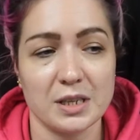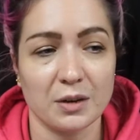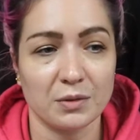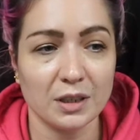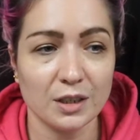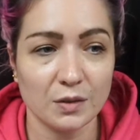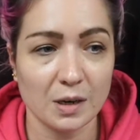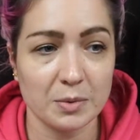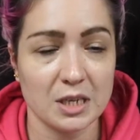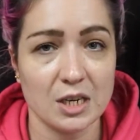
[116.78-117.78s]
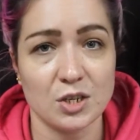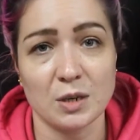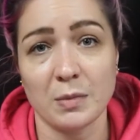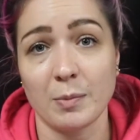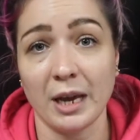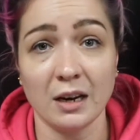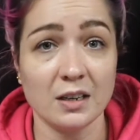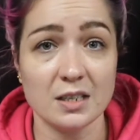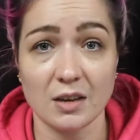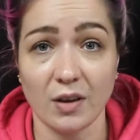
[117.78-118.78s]
had a really good reputation. My
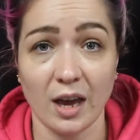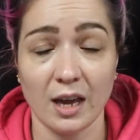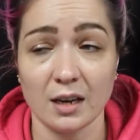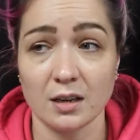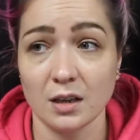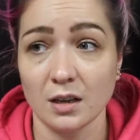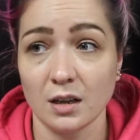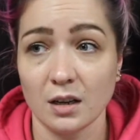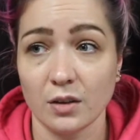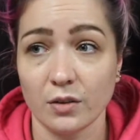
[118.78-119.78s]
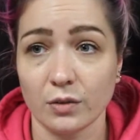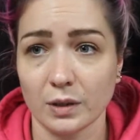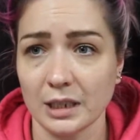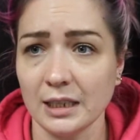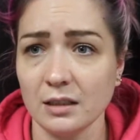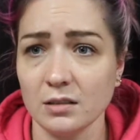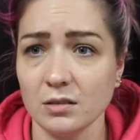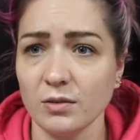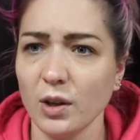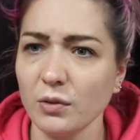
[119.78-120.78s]
parents have had 3
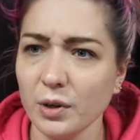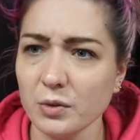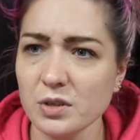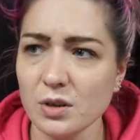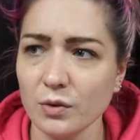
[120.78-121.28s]
Volvos so